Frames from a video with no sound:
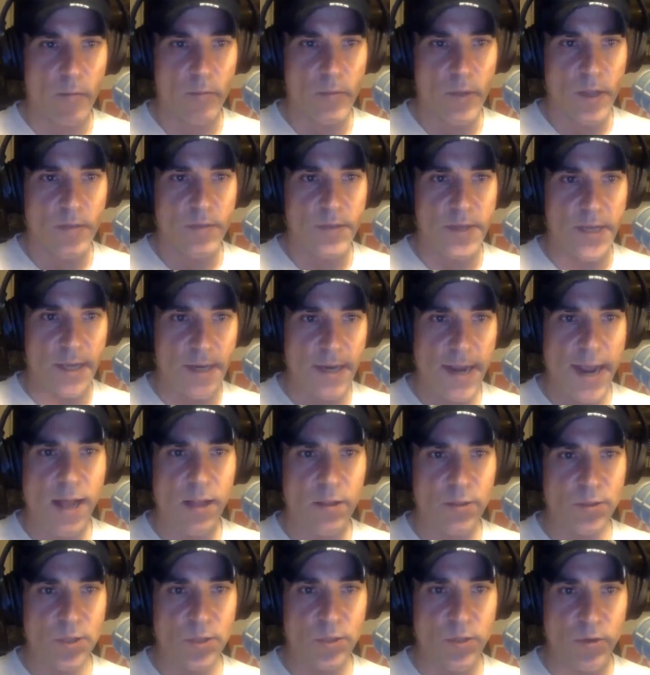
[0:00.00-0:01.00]
the
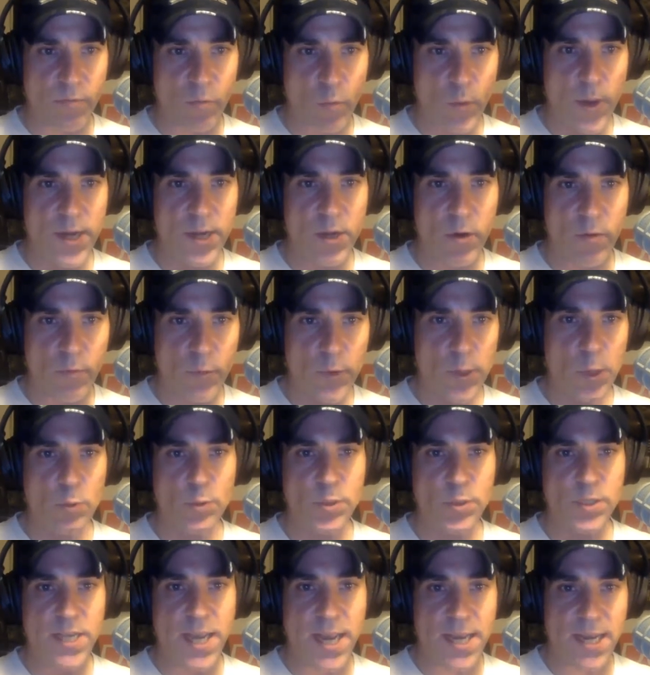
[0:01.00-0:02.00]
analysis of radio
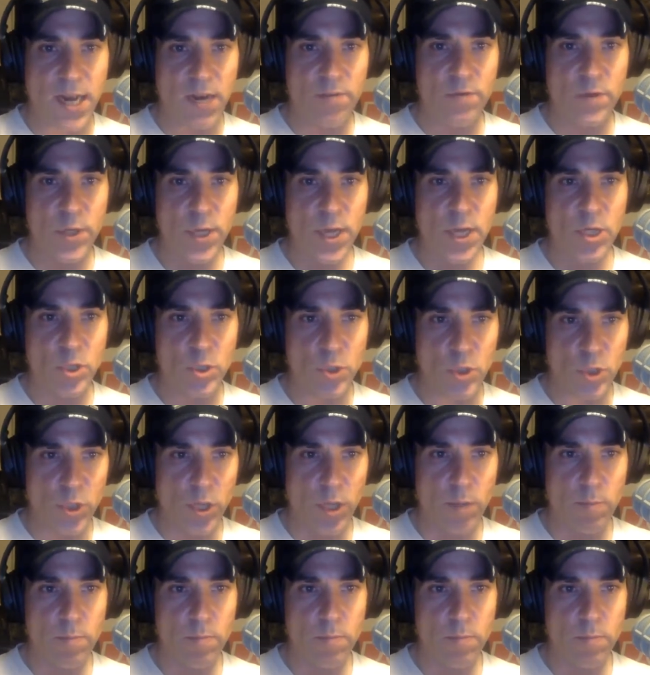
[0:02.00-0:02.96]
frequency identification chip.